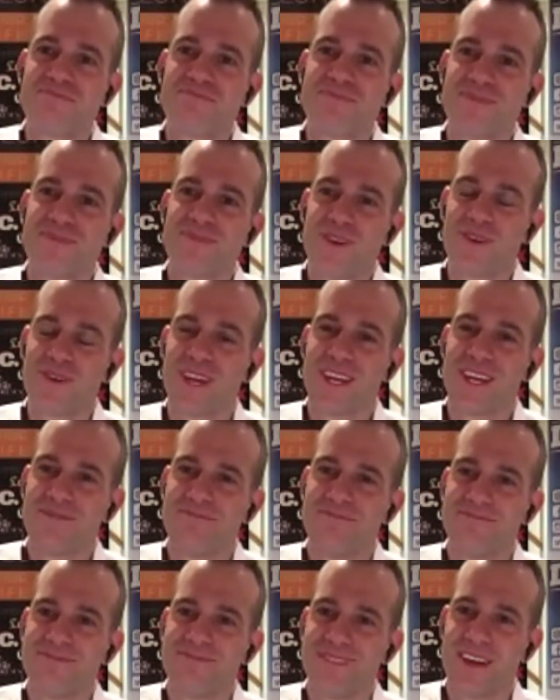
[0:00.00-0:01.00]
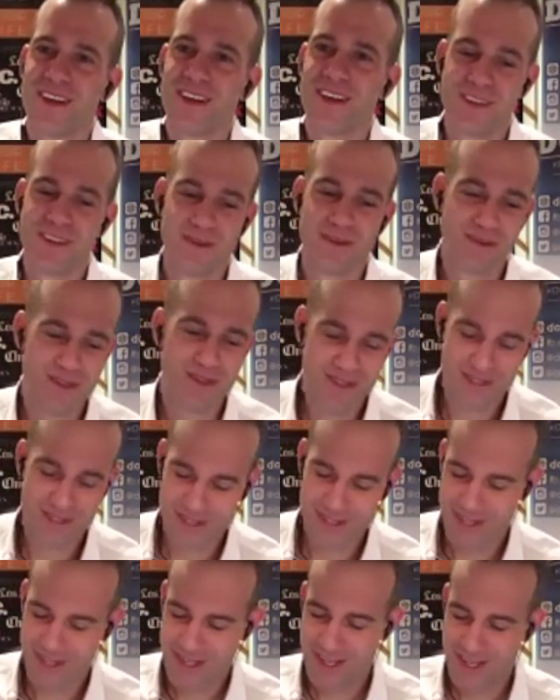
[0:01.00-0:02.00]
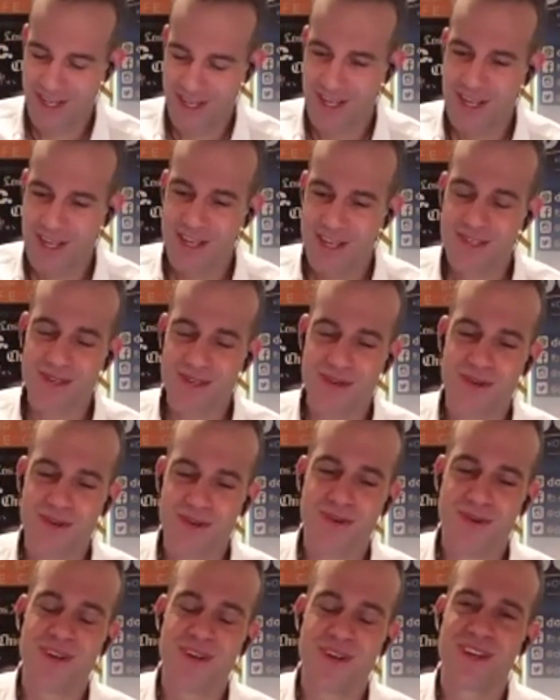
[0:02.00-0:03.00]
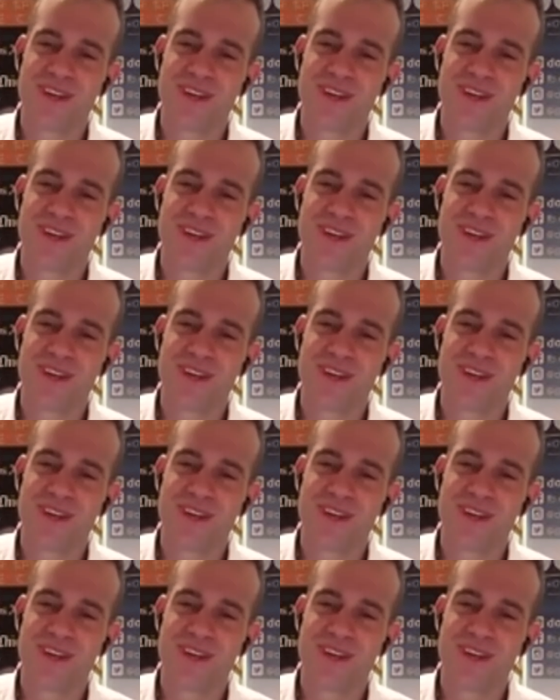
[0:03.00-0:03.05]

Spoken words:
Okay. Now the numbers. So